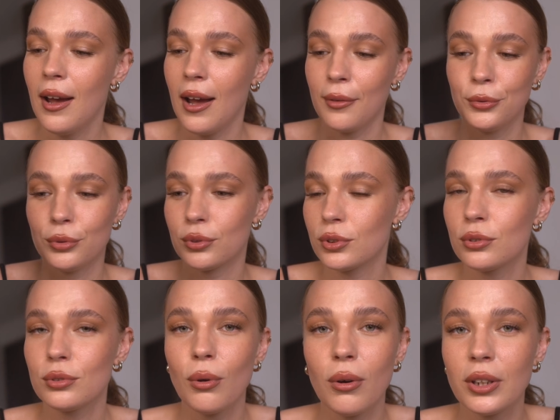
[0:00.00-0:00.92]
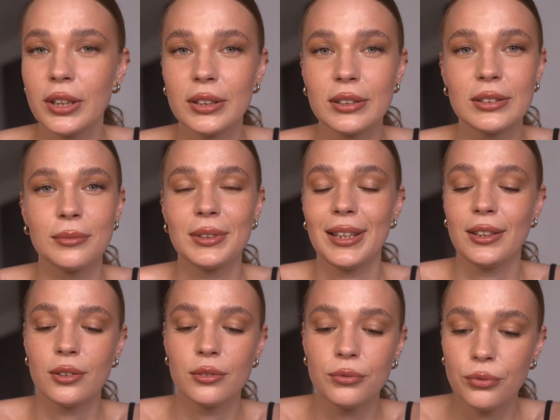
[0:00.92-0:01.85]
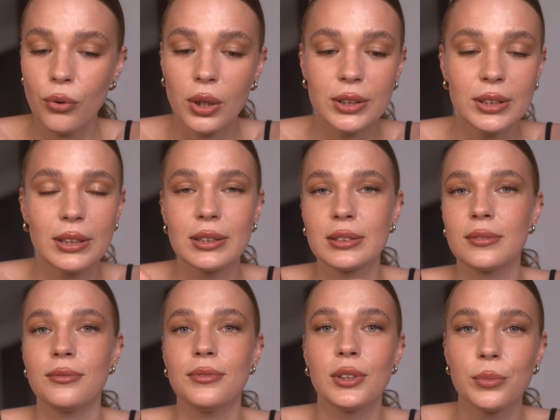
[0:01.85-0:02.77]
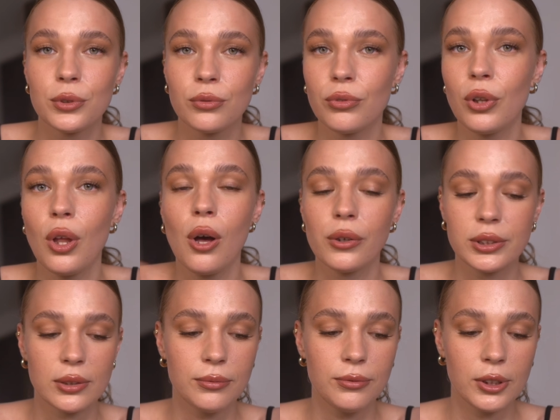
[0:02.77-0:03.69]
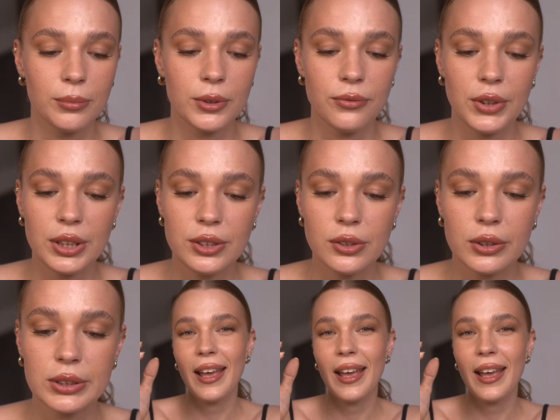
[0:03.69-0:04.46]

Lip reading: I'm doing stories, I'm taking photos, I'm filming vlogs, I'm filming videos.